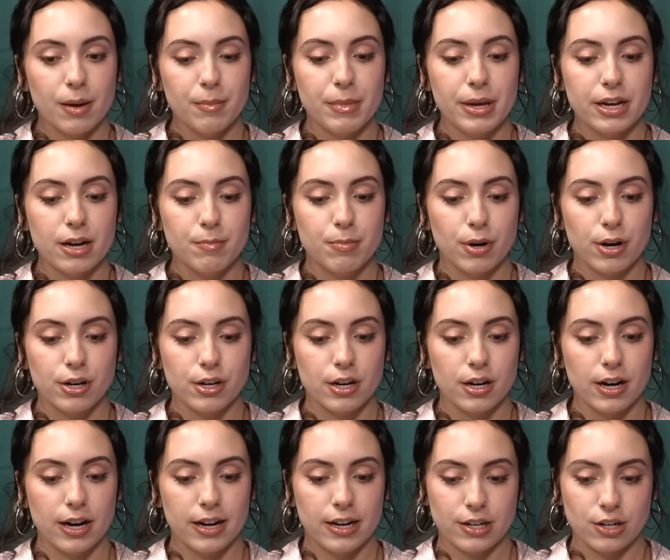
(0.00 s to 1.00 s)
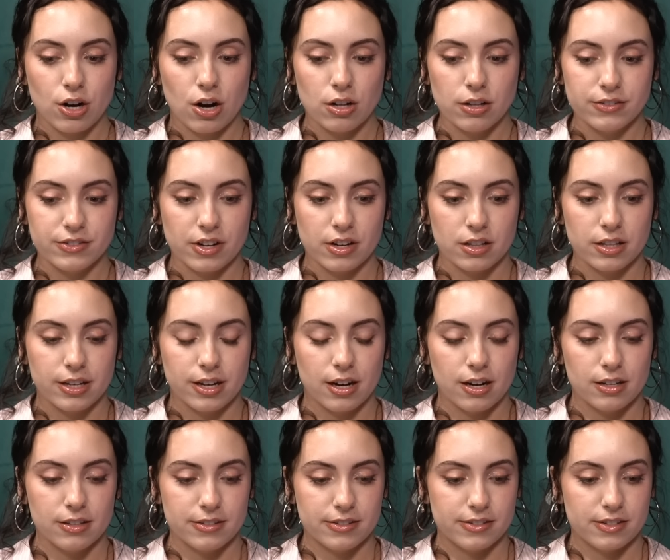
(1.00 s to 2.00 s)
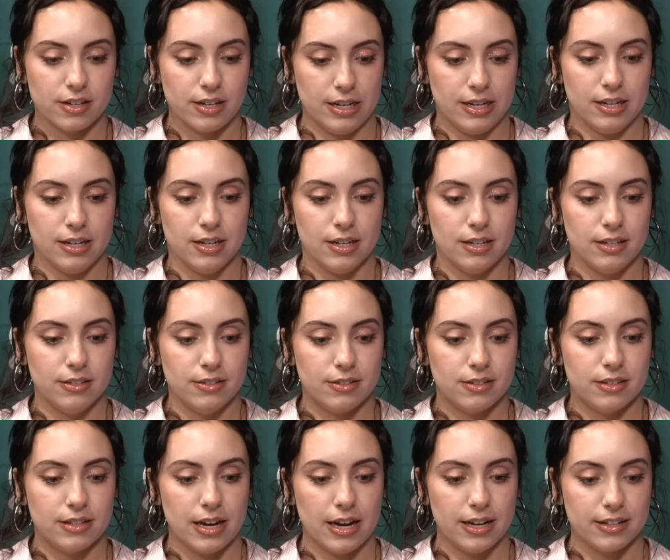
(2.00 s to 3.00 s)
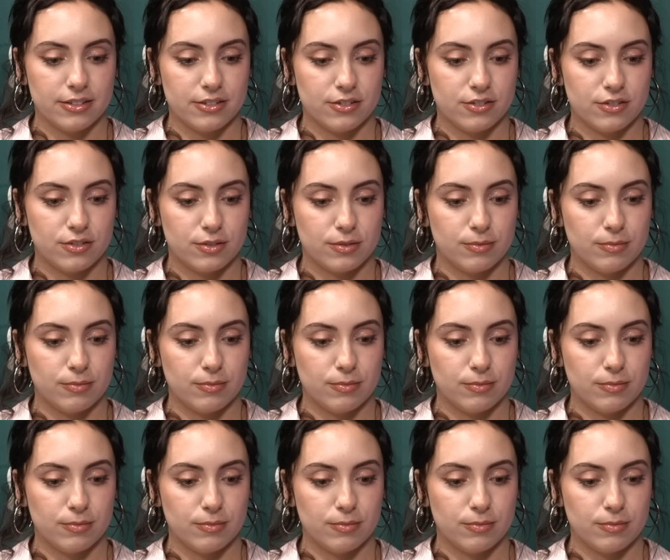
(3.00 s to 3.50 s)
make a burner and call us ugly cunts, and that's